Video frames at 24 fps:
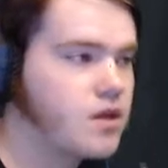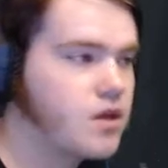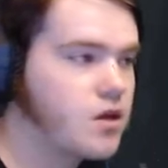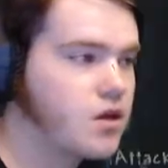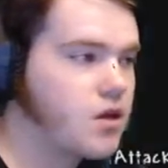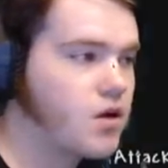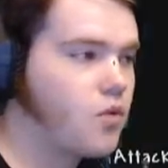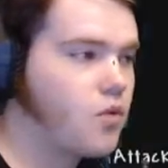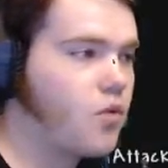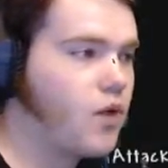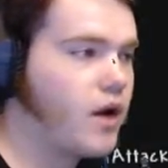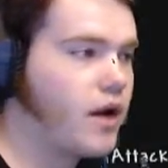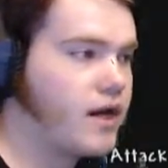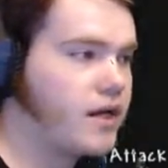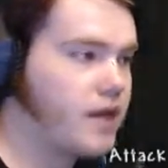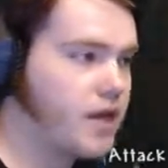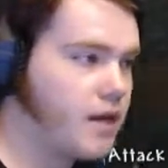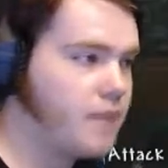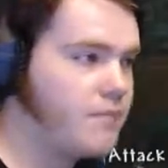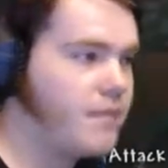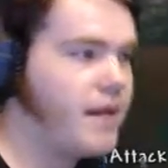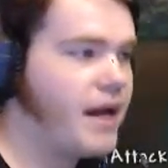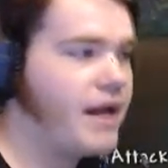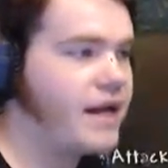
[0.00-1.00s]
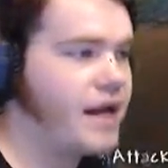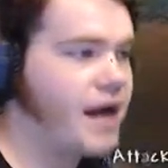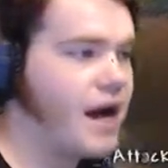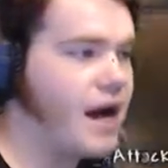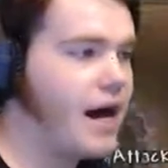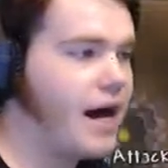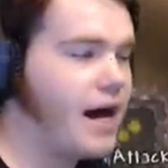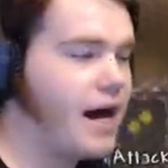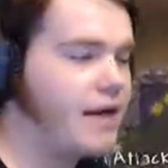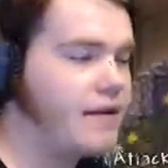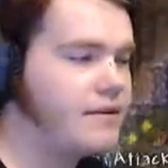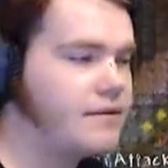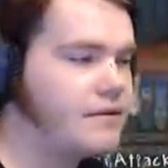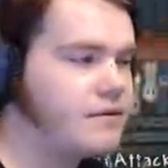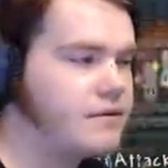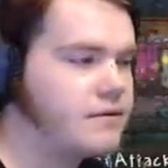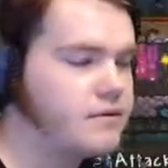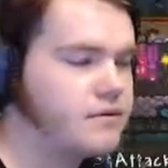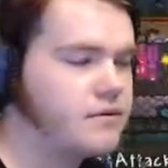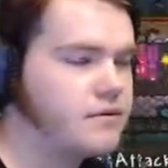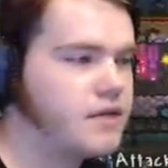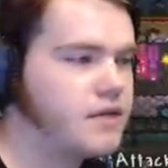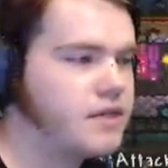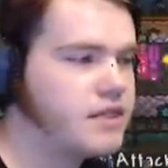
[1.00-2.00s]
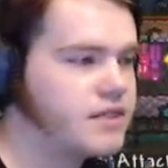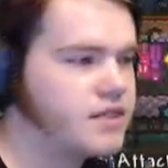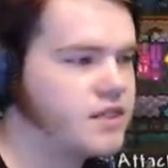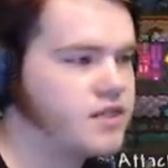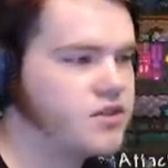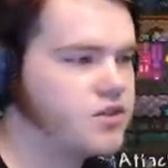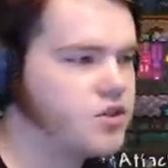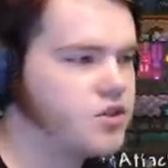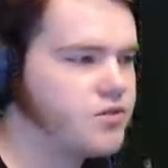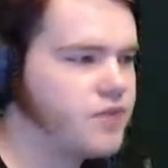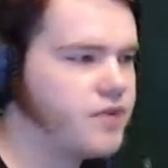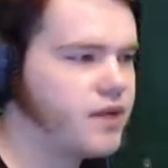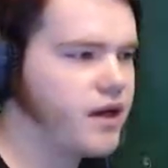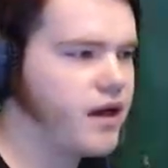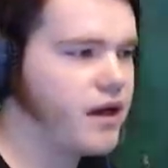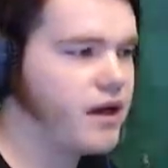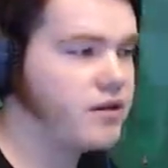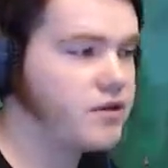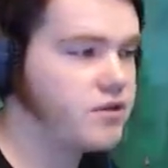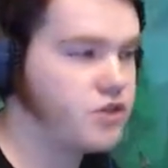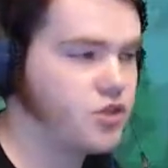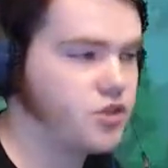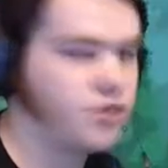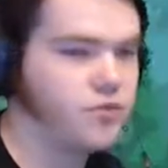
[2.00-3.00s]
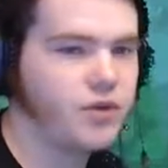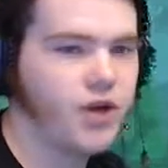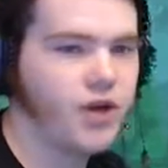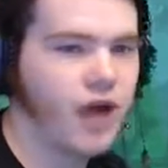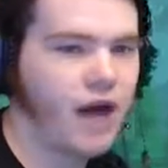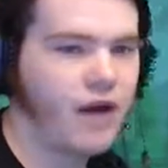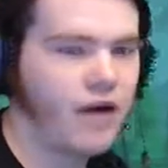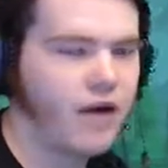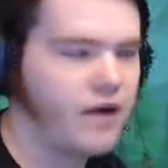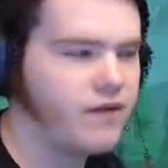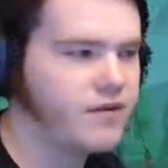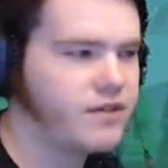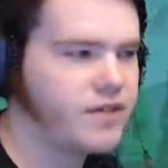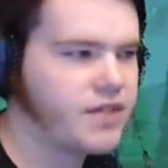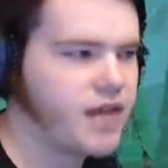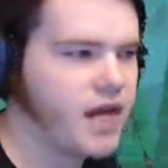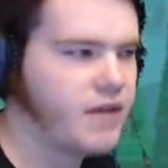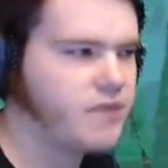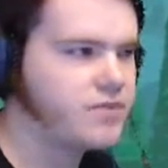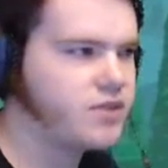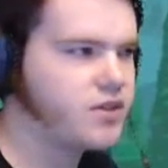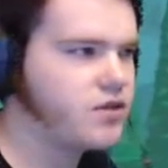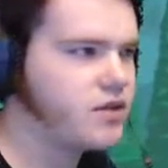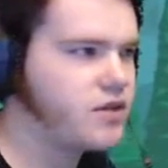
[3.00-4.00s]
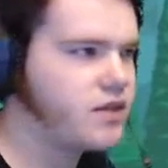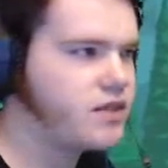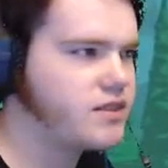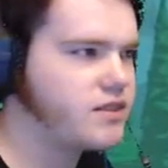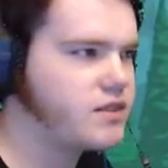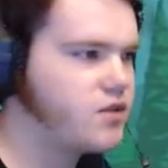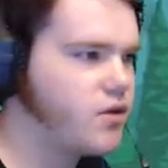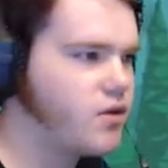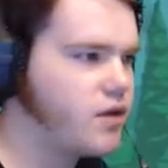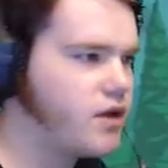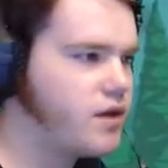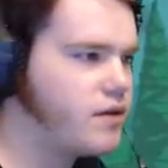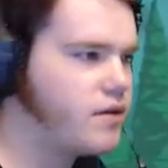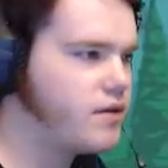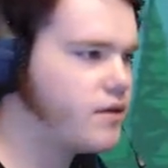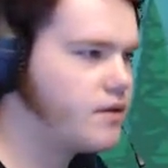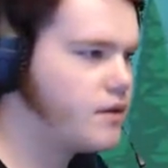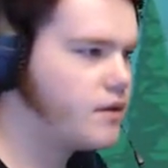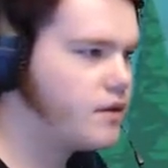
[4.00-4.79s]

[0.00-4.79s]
When I come back on, it's going to zoom you out every time, so it gets annoying.